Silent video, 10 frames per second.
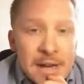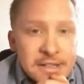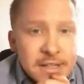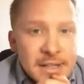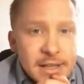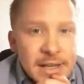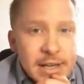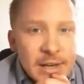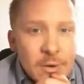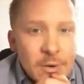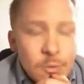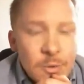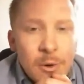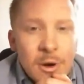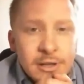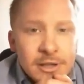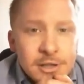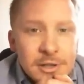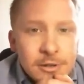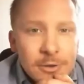Basically, we want
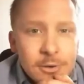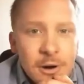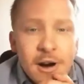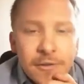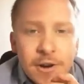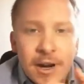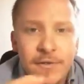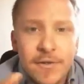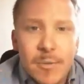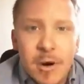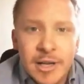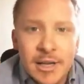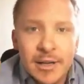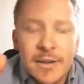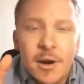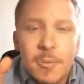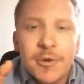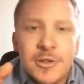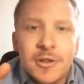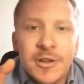to offer everybody the
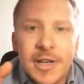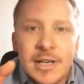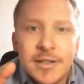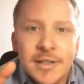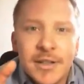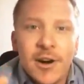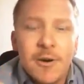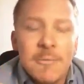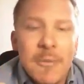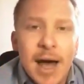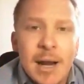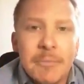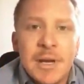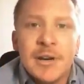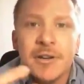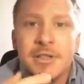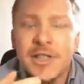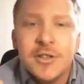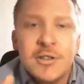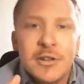opportunity to come and meet our
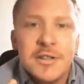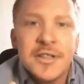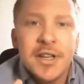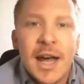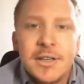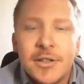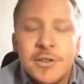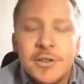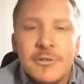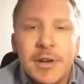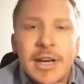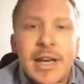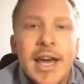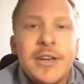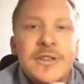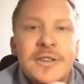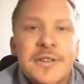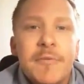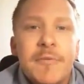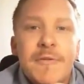teachers and to engage in
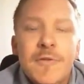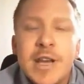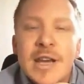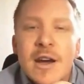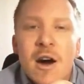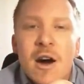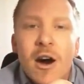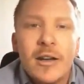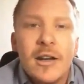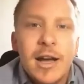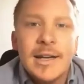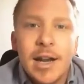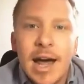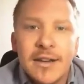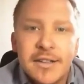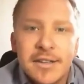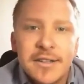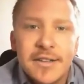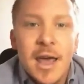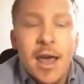some free online
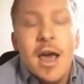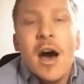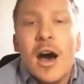classes.